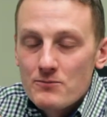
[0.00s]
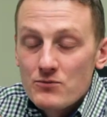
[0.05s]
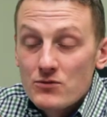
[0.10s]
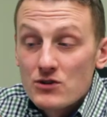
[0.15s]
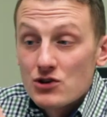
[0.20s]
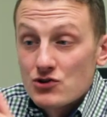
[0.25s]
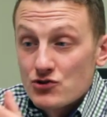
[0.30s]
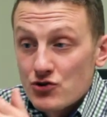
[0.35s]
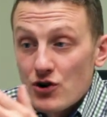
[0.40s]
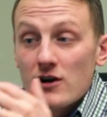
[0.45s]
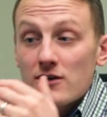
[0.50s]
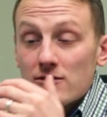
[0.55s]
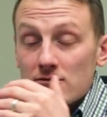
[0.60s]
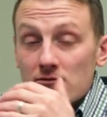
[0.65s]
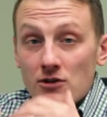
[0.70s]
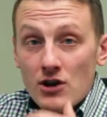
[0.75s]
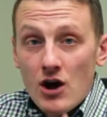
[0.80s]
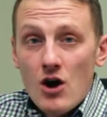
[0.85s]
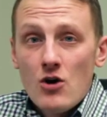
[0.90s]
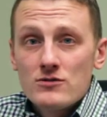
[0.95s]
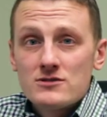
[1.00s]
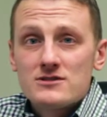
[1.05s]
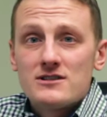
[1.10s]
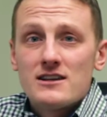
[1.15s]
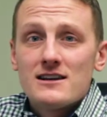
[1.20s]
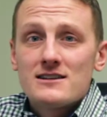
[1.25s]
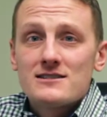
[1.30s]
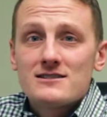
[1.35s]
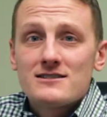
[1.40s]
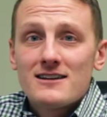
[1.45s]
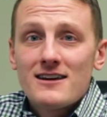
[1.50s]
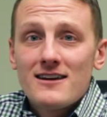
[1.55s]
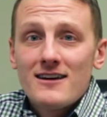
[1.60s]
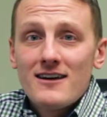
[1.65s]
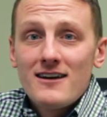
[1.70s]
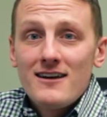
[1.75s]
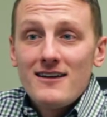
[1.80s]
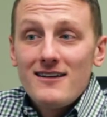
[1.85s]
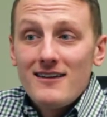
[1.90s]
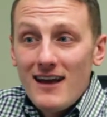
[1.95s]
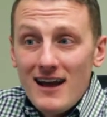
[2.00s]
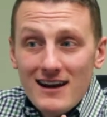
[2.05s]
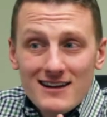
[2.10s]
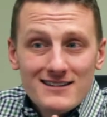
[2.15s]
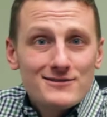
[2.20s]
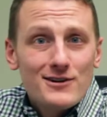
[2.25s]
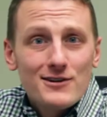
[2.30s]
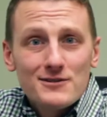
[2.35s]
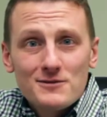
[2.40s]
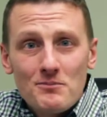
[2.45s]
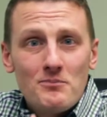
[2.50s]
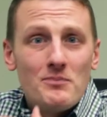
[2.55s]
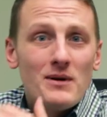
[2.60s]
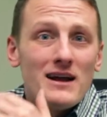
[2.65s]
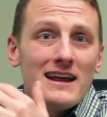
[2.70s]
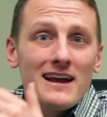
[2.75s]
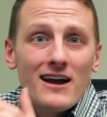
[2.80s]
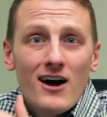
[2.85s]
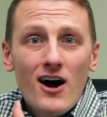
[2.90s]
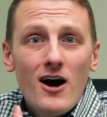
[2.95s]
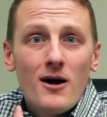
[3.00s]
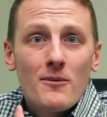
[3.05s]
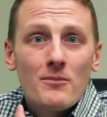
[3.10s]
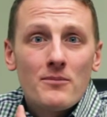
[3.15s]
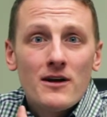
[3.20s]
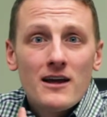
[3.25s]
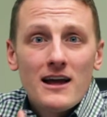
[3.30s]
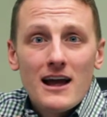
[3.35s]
The truck knows this, and he starts bidding up.